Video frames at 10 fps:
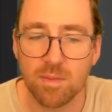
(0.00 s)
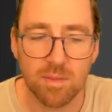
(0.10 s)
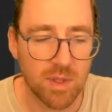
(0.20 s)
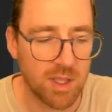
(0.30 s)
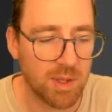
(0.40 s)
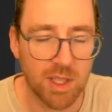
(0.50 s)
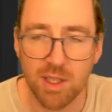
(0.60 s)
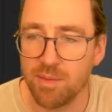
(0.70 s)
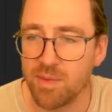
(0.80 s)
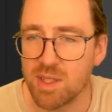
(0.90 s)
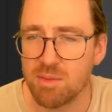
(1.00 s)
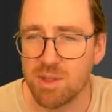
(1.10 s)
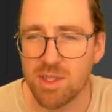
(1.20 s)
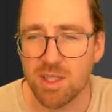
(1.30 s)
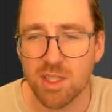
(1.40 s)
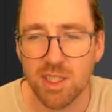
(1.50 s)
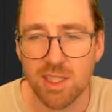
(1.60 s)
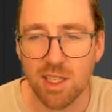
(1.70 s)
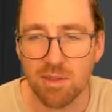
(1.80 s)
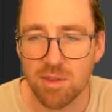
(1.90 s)
There we go. Sometimes I've got to click
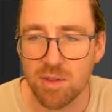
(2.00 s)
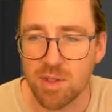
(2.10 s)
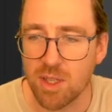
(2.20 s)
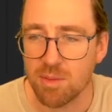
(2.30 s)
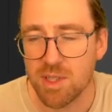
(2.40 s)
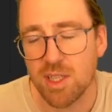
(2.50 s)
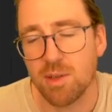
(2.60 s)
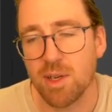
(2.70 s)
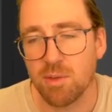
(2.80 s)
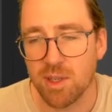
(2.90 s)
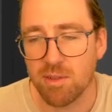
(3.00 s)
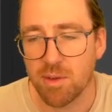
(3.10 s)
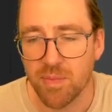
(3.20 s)
that a few times. Anyway, whatever.